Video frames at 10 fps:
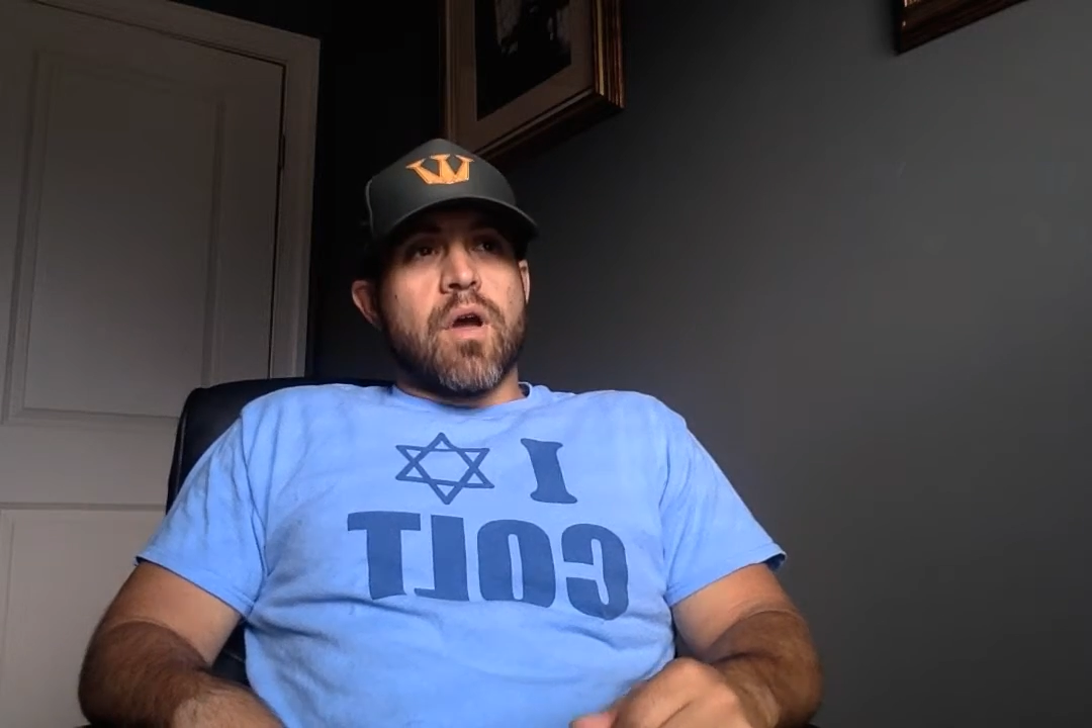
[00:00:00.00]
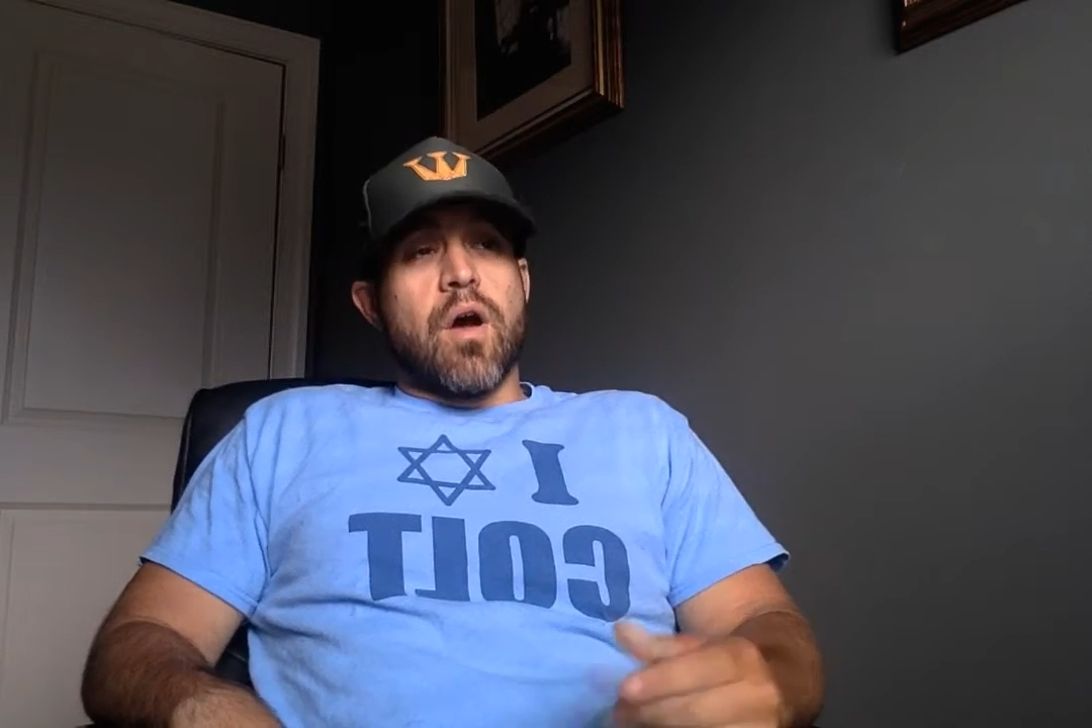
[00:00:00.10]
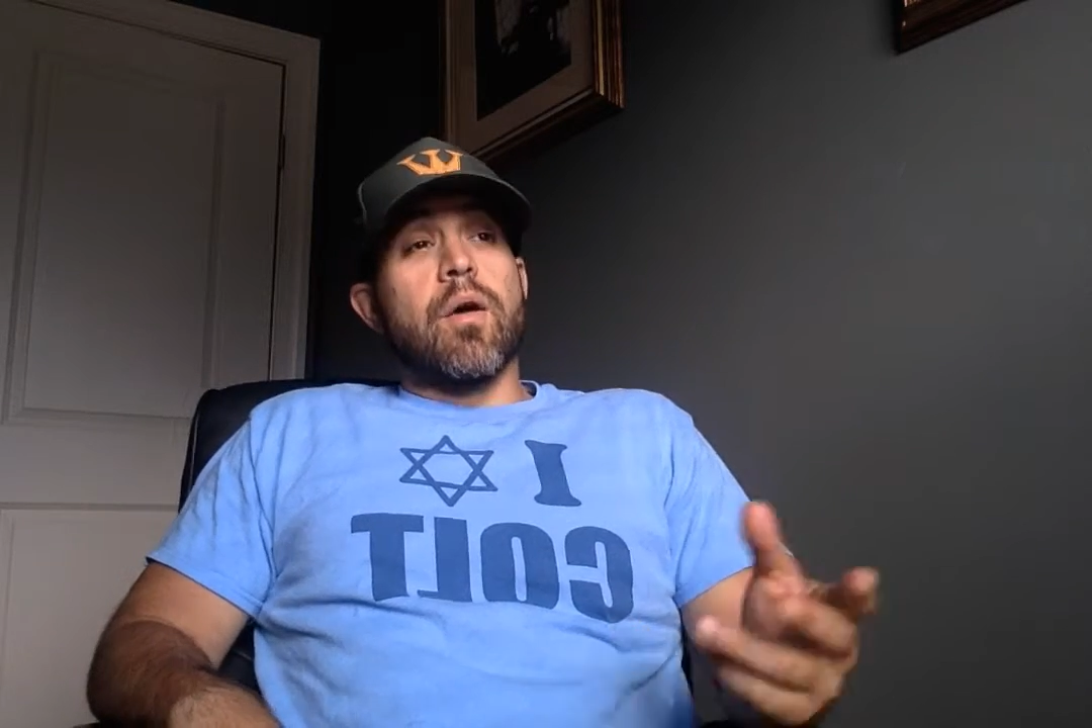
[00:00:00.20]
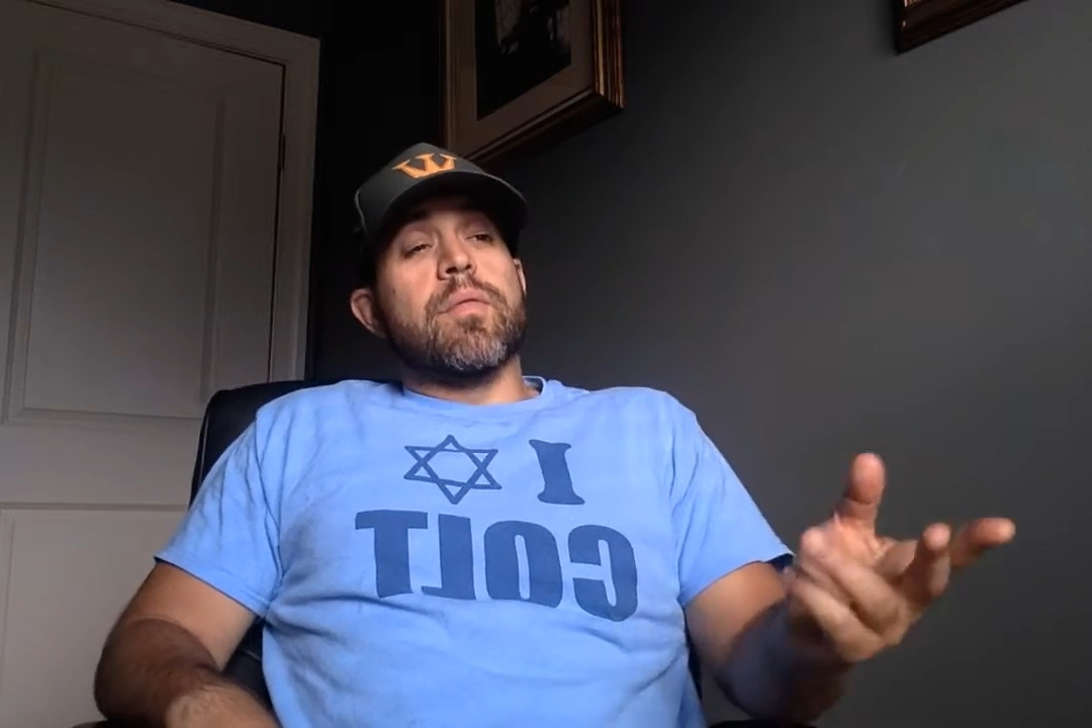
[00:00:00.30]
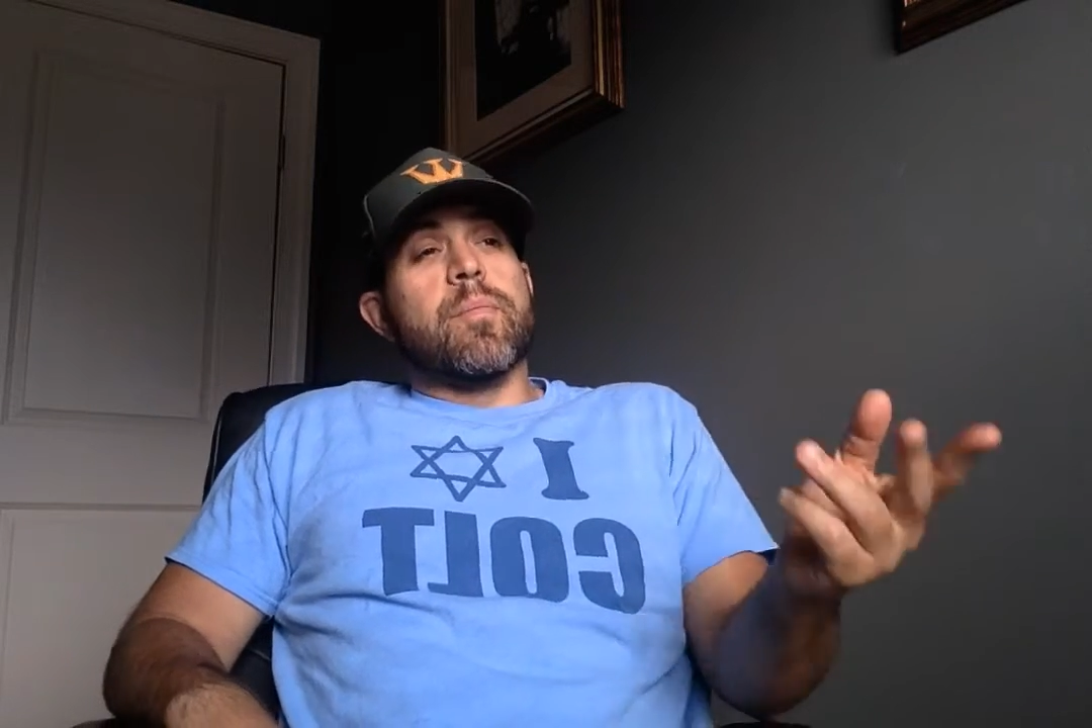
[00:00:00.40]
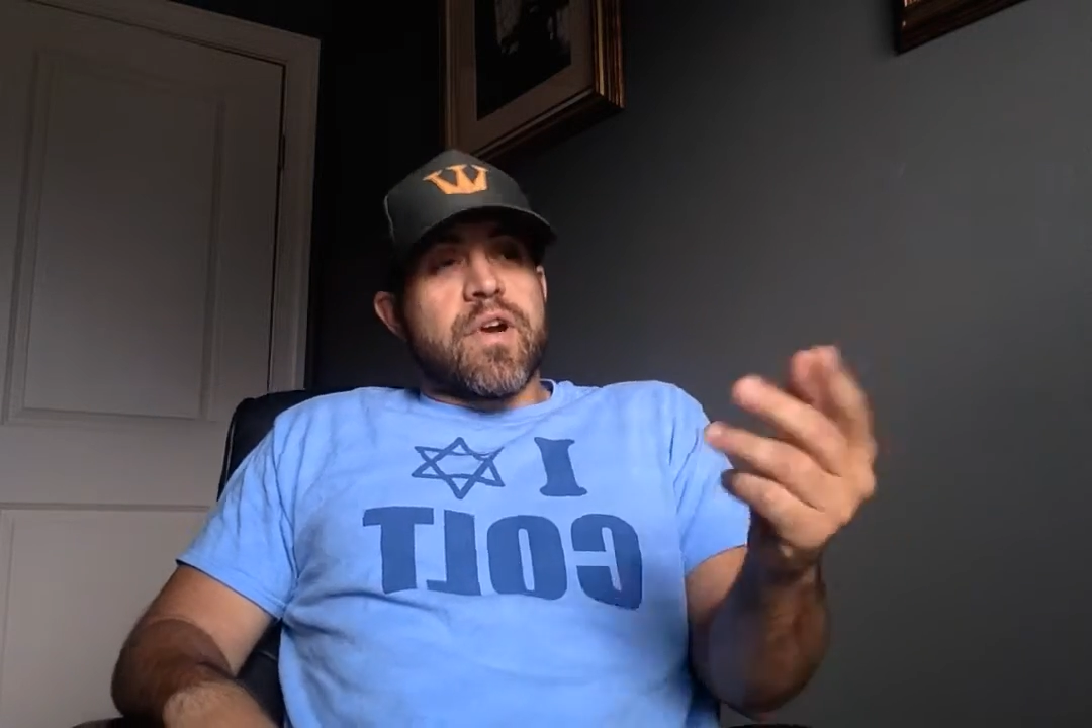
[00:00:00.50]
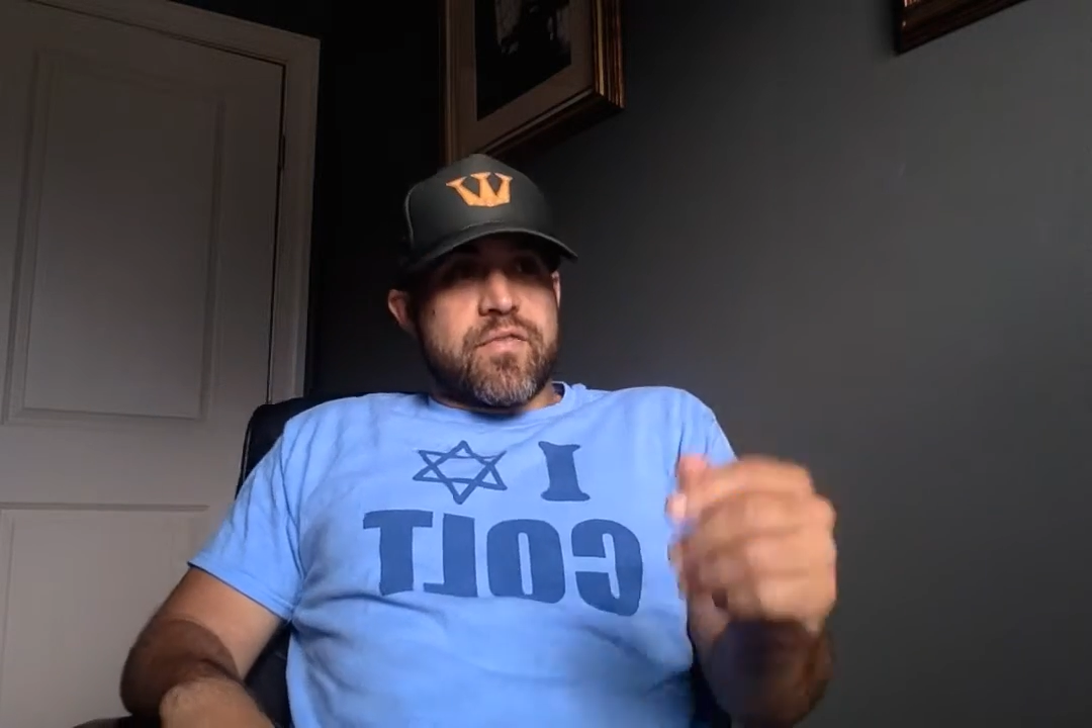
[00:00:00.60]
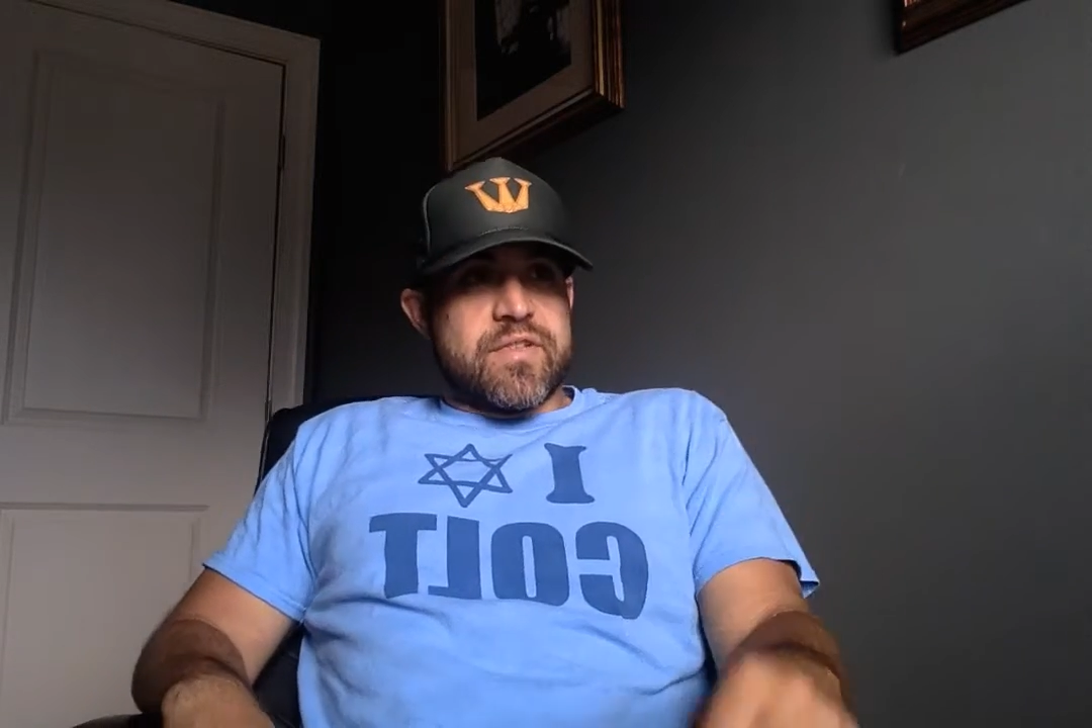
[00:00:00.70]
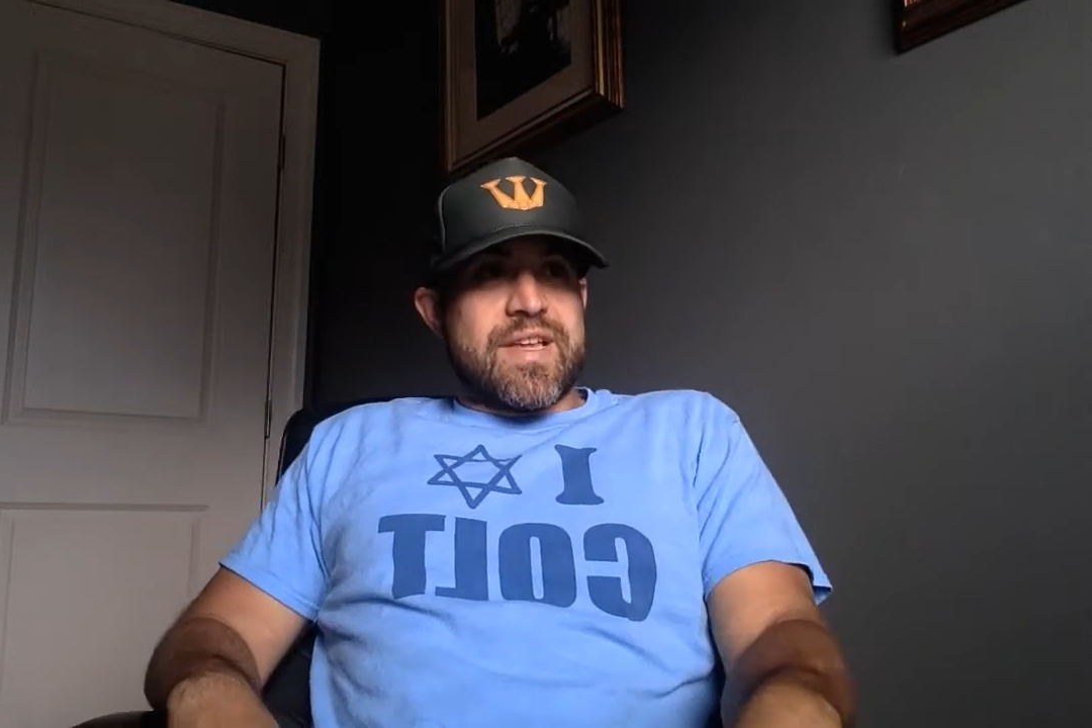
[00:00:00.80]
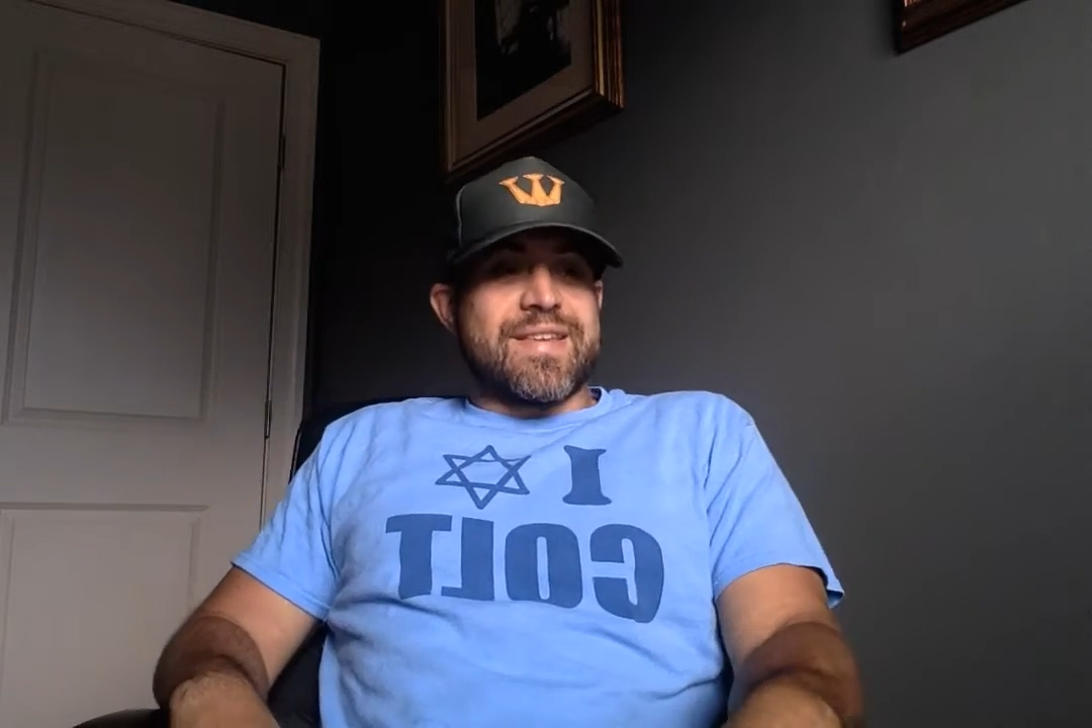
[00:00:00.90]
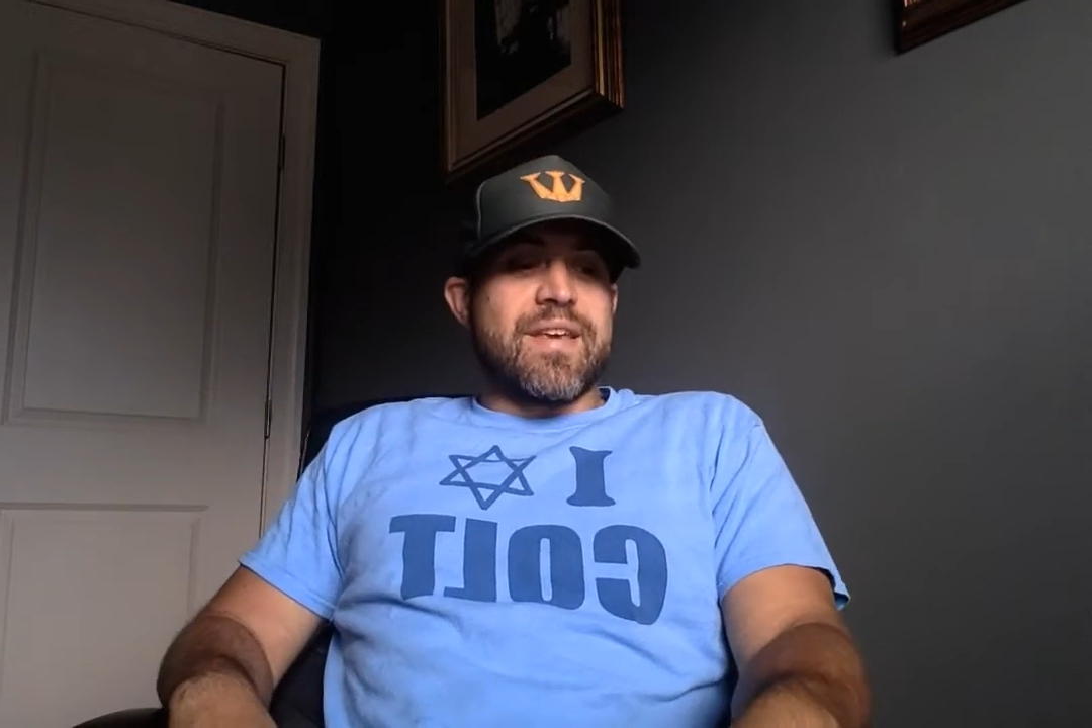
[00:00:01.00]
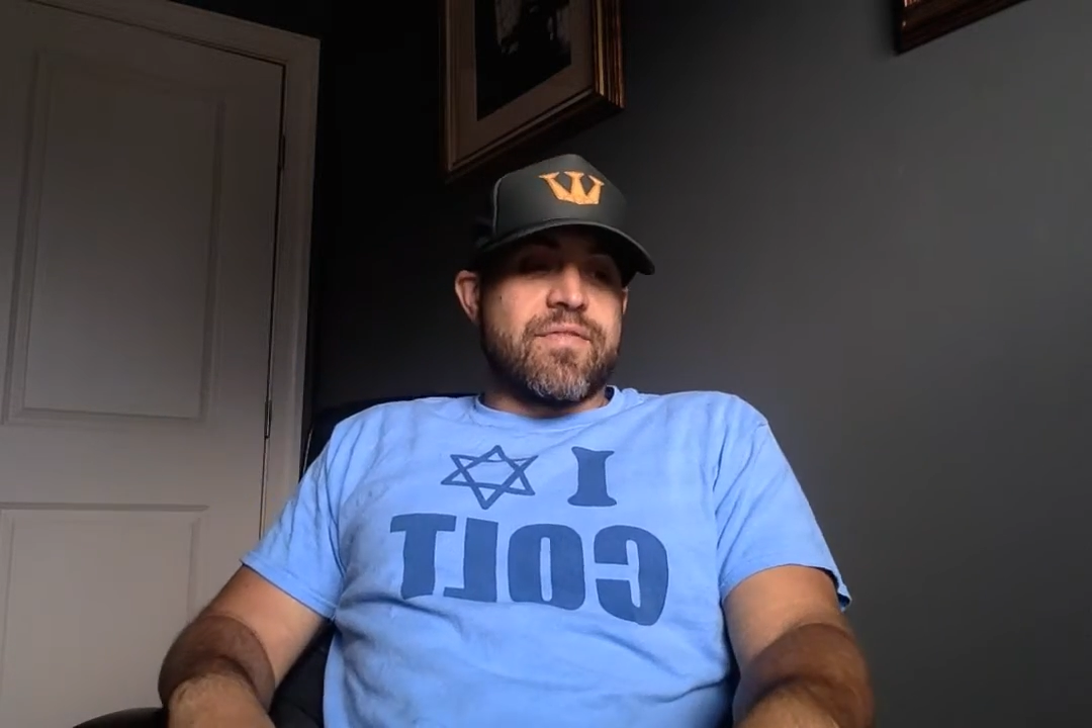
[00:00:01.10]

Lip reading: Oh, breakfast at